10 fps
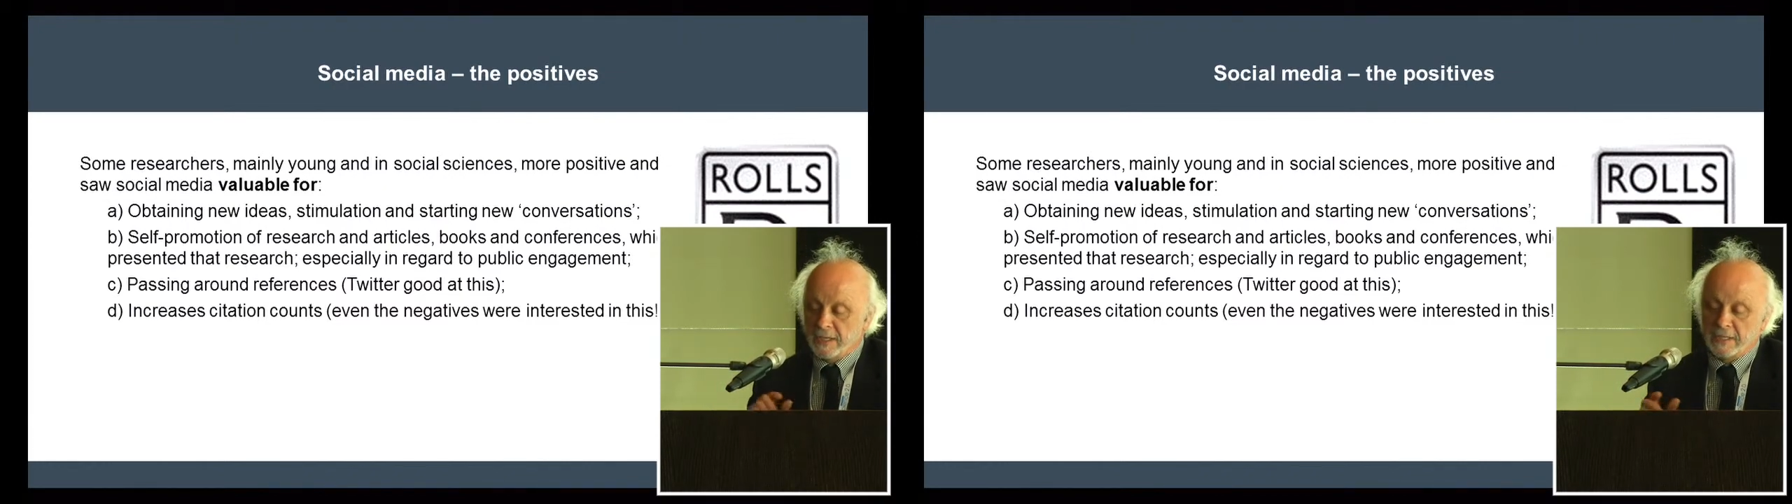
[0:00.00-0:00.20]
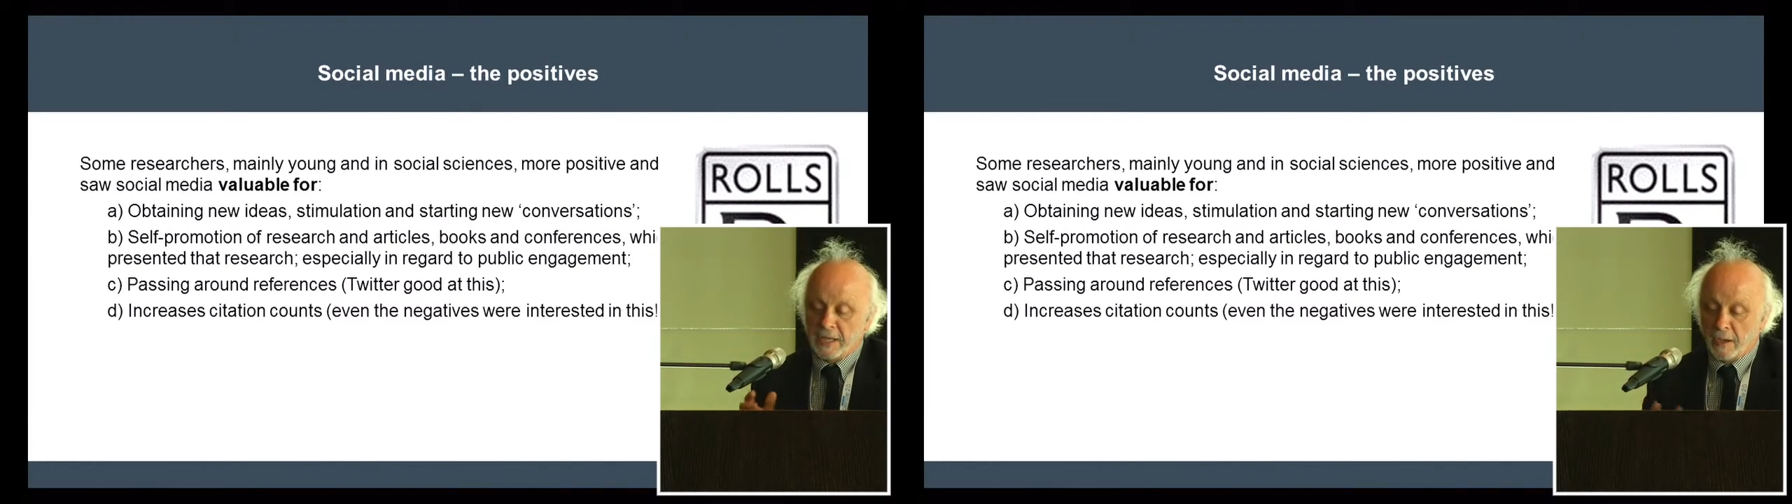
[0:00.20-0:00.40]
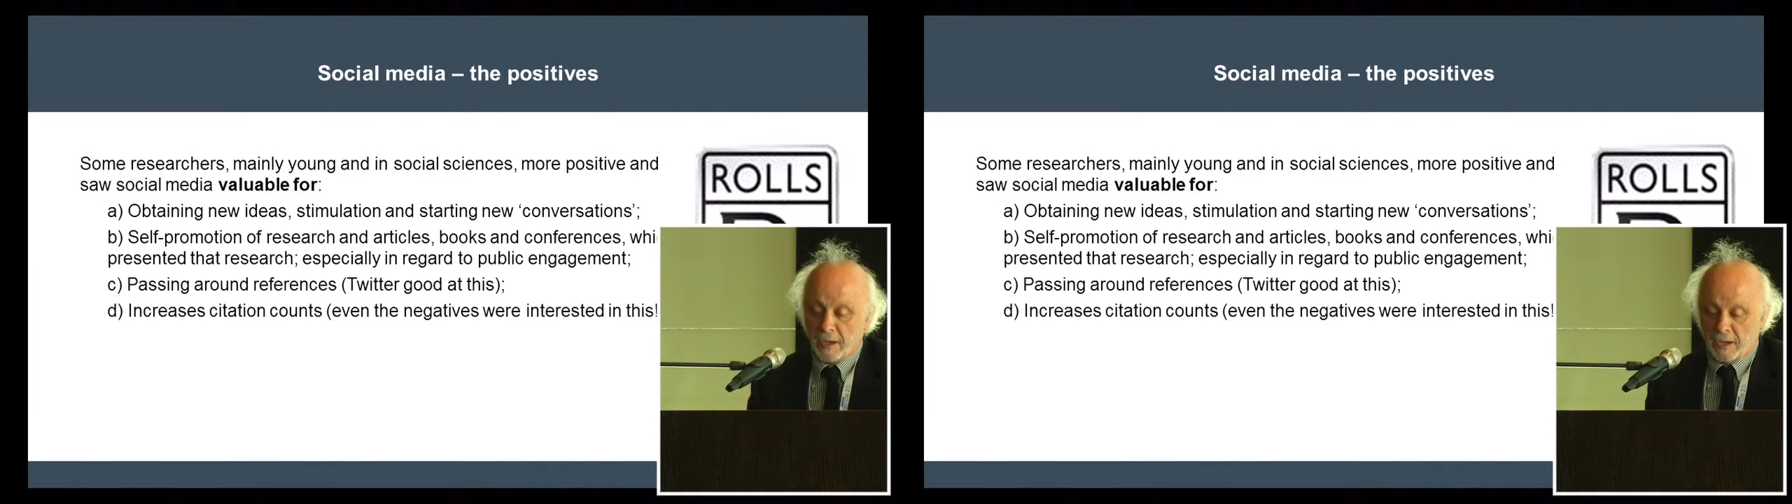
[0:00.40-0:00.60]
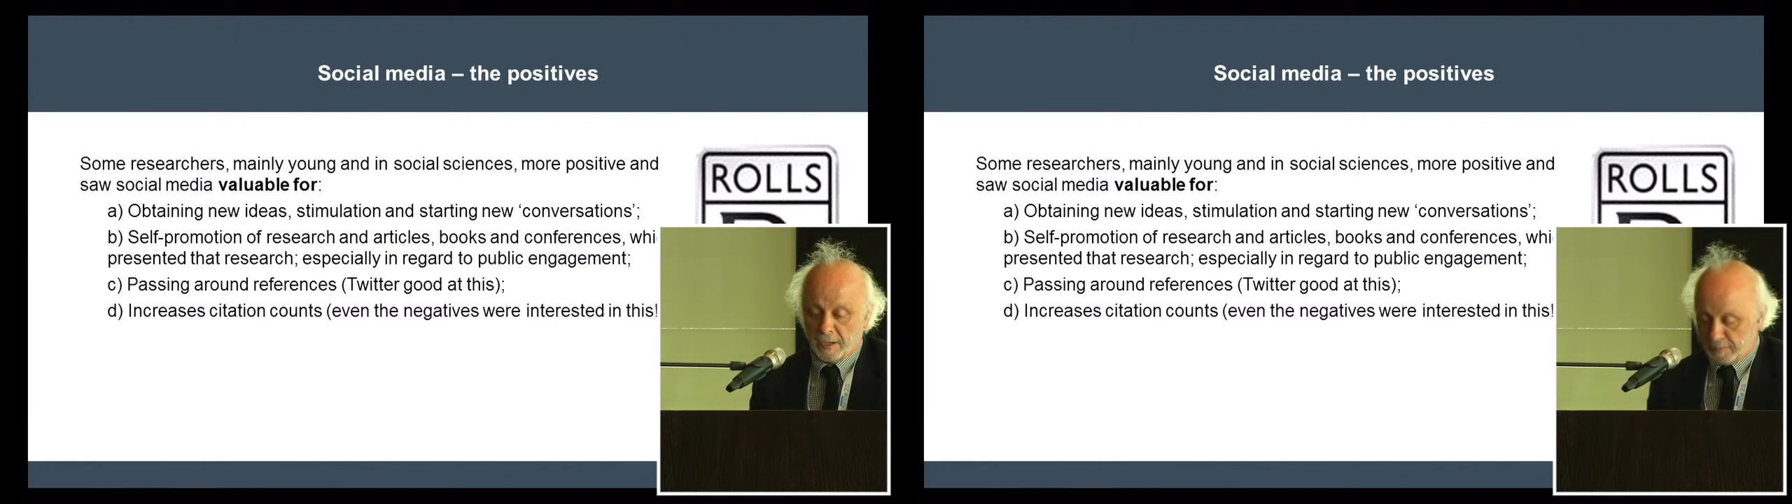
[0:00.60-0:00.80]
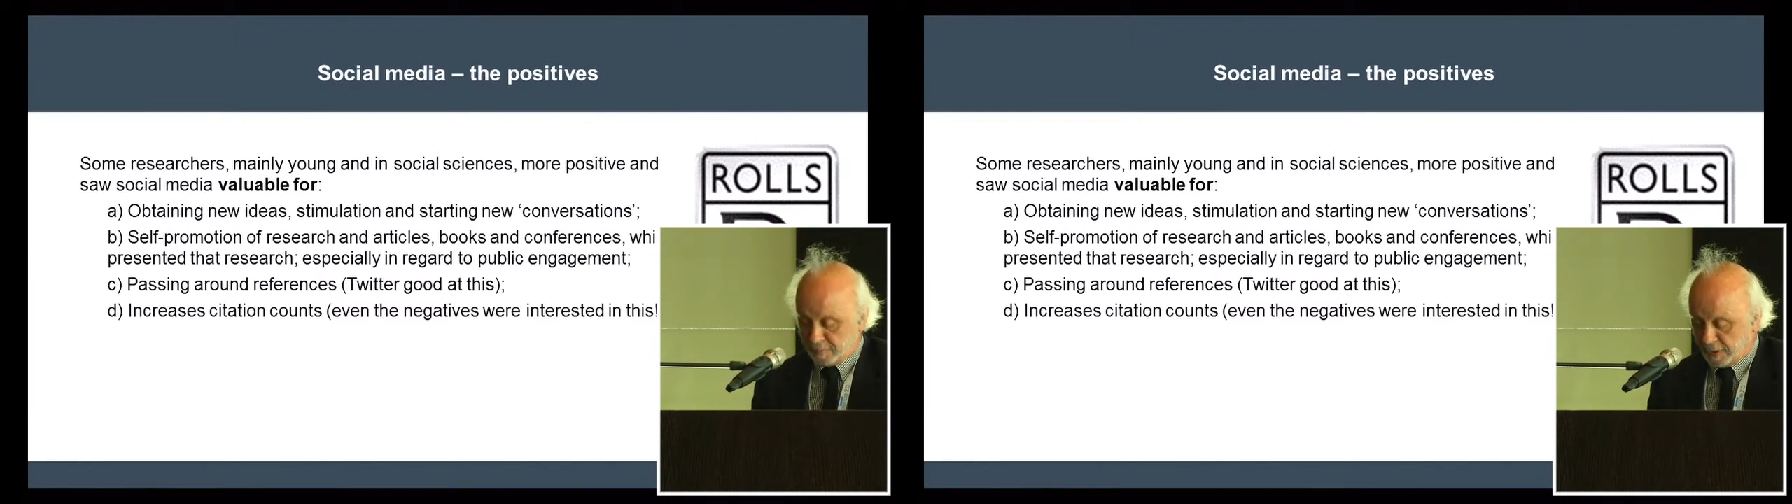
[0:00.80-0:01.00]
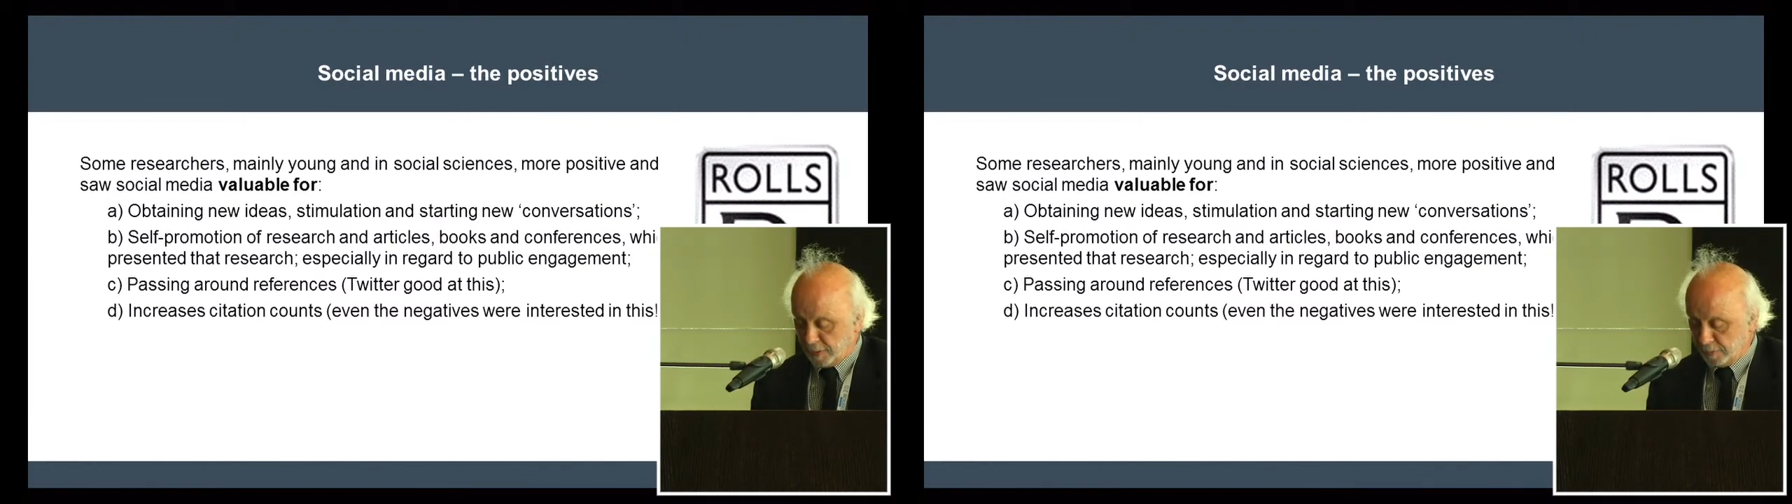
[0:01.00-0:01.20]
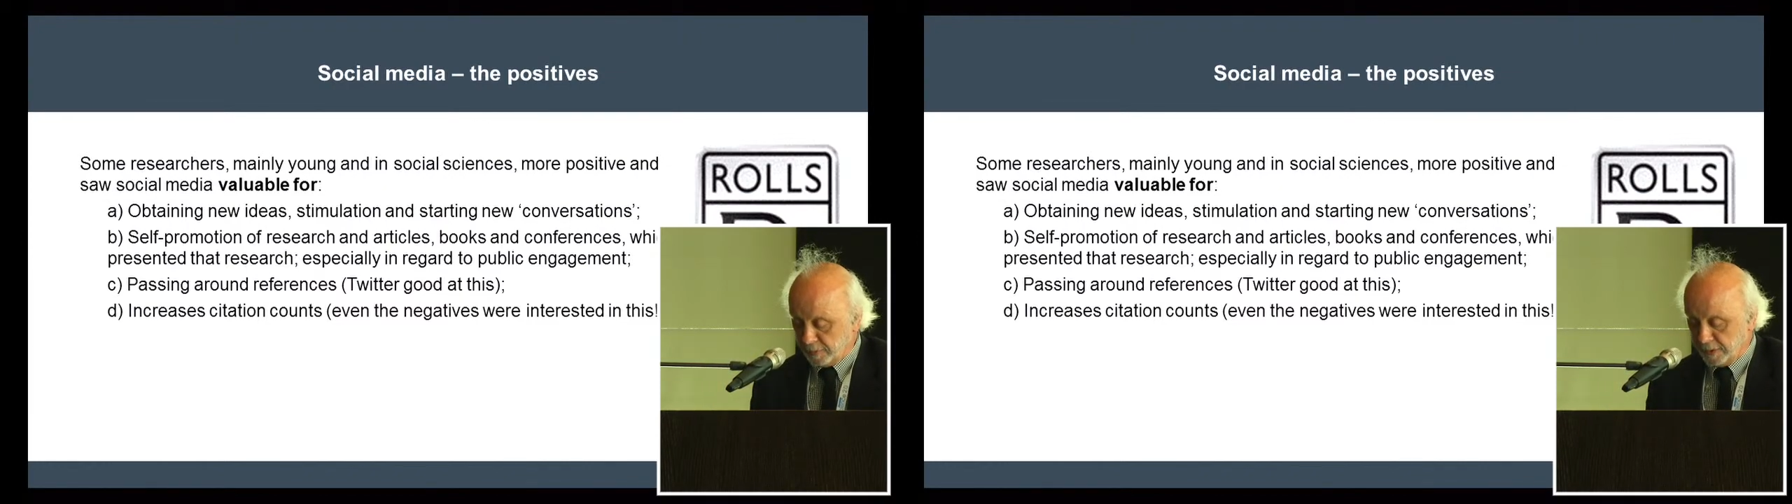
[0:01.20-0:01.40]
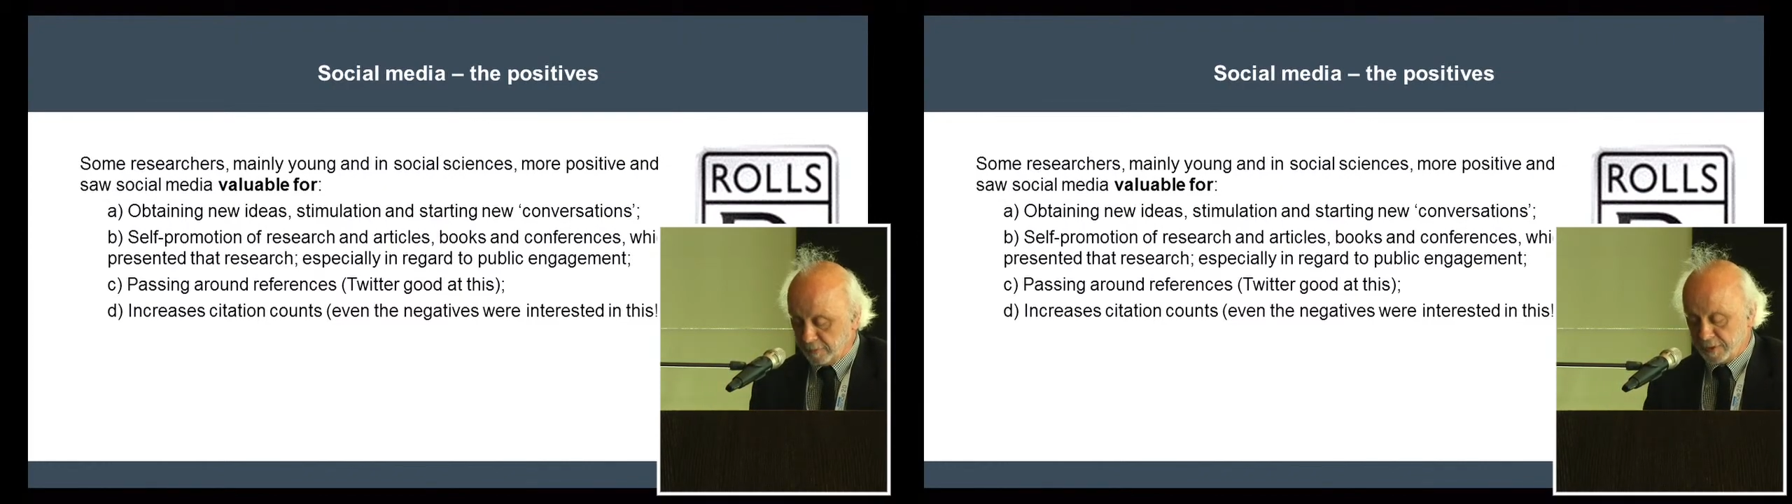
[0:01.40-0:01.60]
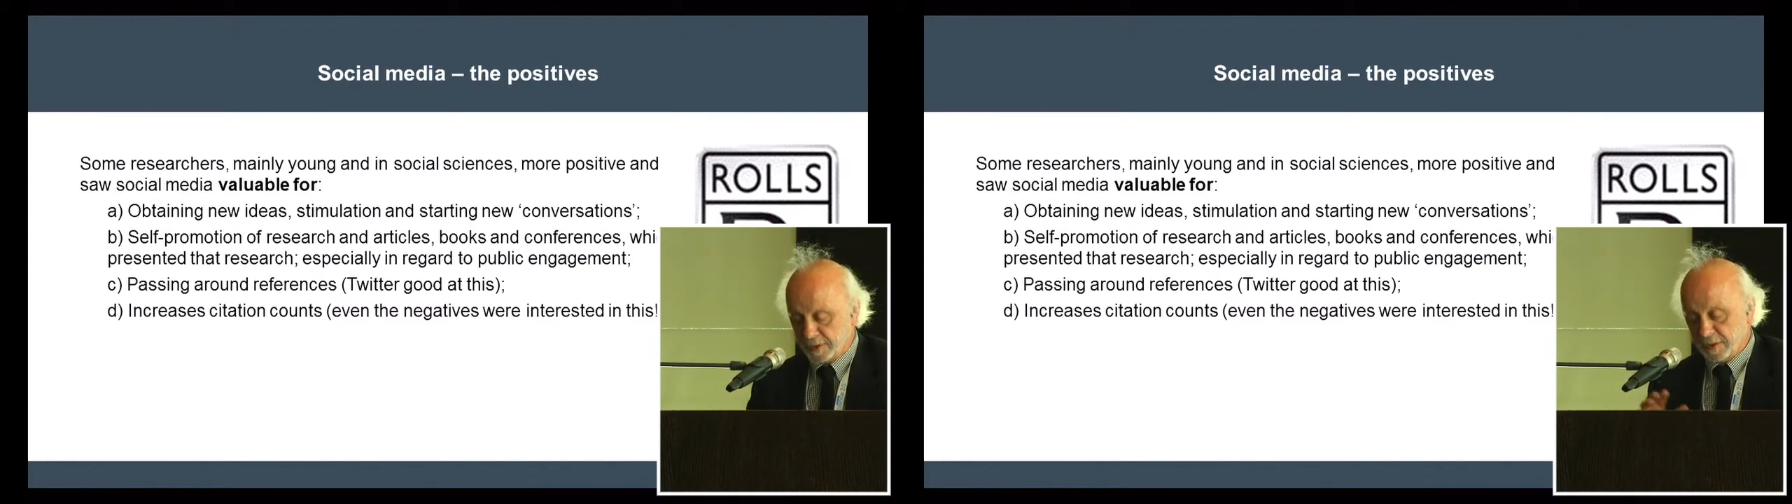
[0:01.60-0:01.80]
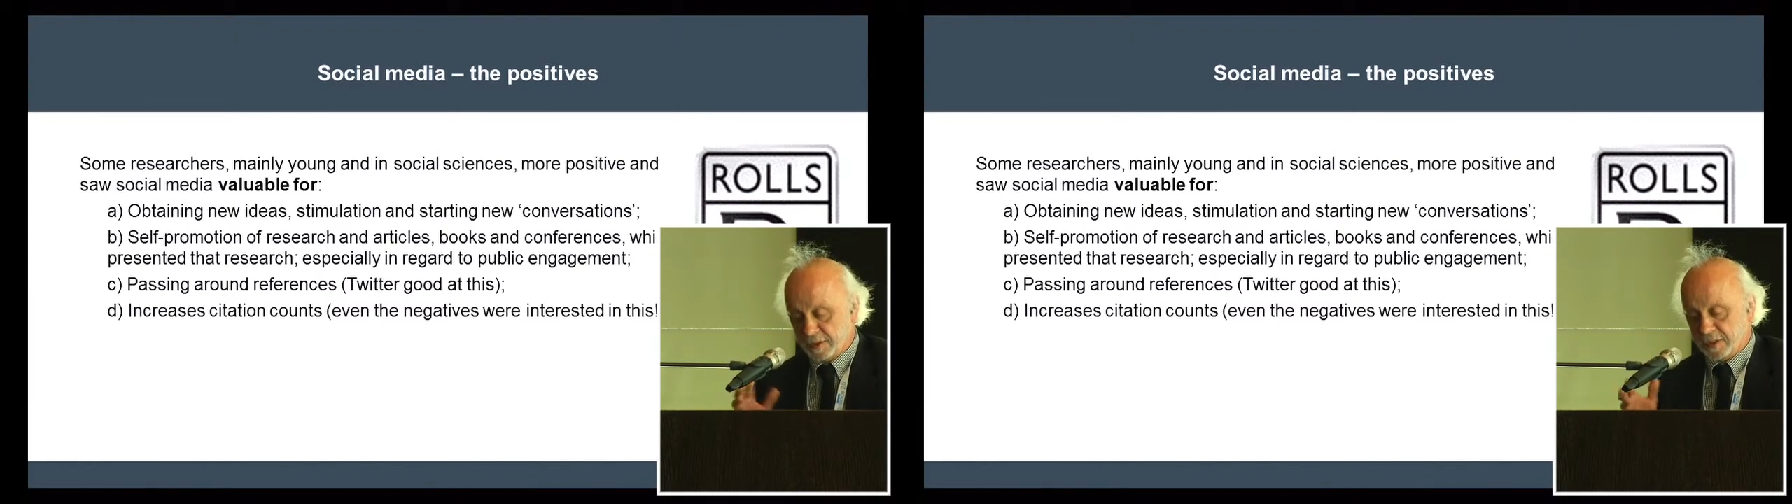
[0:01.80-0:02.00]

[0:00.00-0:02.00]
Now, I, am told that the research